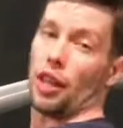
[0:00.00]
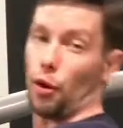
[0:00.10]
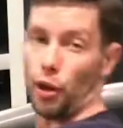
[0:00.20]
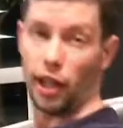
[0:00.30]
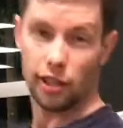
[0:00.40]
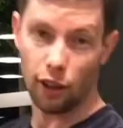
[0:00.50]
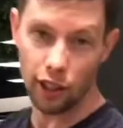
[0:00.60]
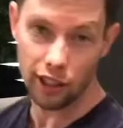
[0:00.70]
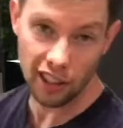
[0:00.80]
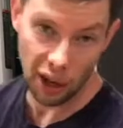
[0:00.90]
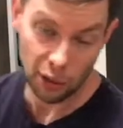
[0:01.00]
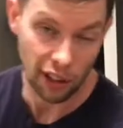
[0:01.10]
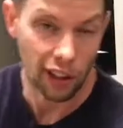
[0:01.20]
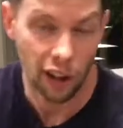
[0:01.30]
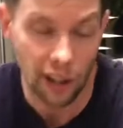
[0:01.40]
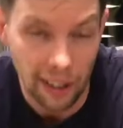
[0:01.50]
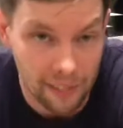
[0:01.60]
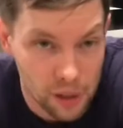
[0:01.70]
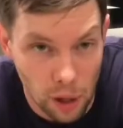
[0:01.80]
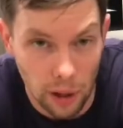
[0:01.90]
that weight because I already did that one. All
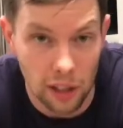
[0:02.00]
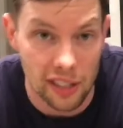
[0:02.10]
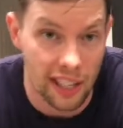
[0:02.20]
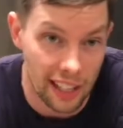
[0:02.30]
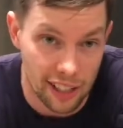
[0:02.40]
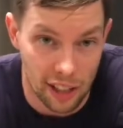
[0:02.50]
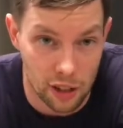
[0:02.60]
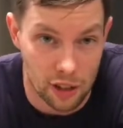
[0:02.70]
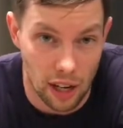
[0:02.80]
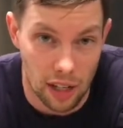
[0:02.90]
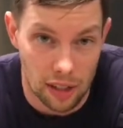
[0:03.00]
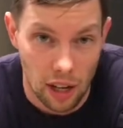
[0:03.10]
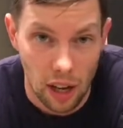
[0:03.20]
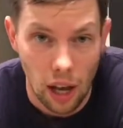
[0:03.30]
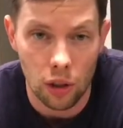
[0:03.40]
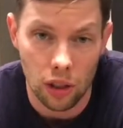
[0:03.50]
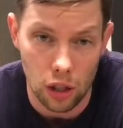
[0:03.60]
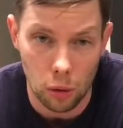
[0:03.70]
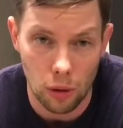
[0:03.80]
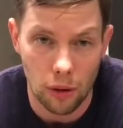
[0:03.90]
right, so here's the next exercise. With
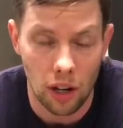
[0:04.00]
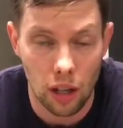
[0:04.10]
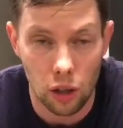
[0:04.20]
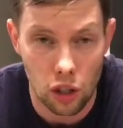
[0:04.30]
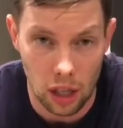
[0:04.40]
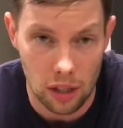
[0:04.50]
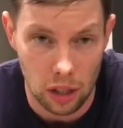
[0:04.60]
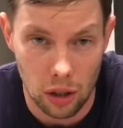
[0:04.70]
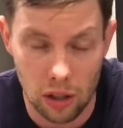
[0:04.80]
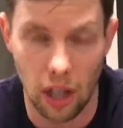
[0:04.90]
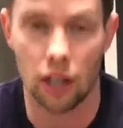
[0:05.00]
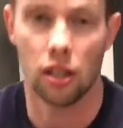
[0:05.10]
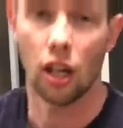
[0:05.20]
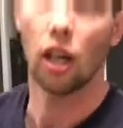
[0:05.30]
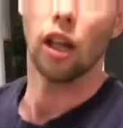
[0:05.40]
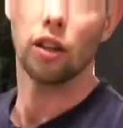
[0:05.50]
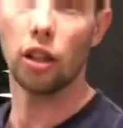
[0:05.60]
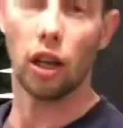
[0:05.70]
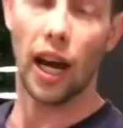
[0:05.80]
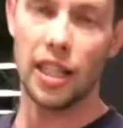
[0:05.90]
this one, another chest exercise.
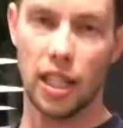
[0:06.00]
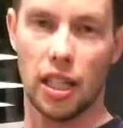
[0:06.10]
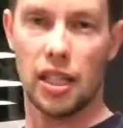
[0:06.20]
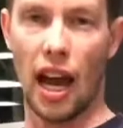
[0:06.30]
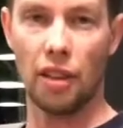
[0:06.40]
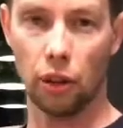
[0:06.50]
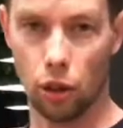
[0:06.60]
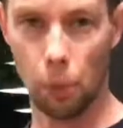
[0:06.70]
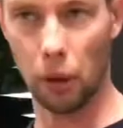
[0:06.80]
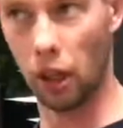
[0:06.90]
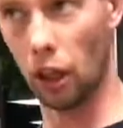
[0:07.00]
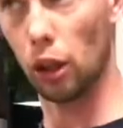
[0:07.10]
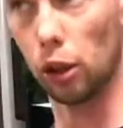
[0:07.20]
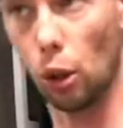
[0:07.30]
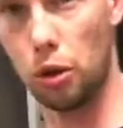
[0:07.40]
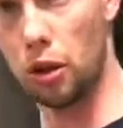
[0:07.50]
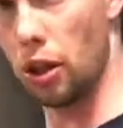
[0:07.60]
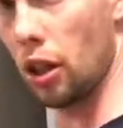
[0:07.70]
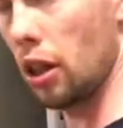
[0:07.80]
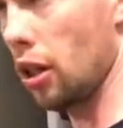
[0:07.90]
The idea is to have the grip in
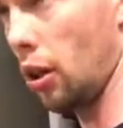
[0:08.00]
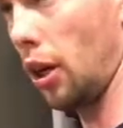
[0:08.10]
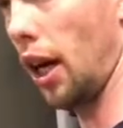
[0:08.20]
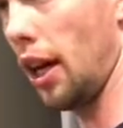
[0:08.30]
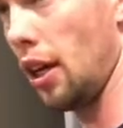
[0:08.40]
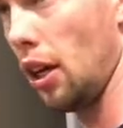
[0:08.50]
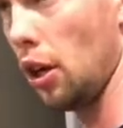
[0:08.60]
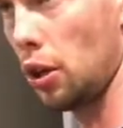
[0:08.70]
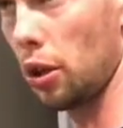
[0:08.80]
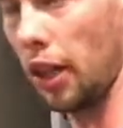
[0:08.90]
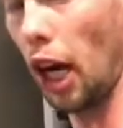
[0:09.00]
closer, okay? So the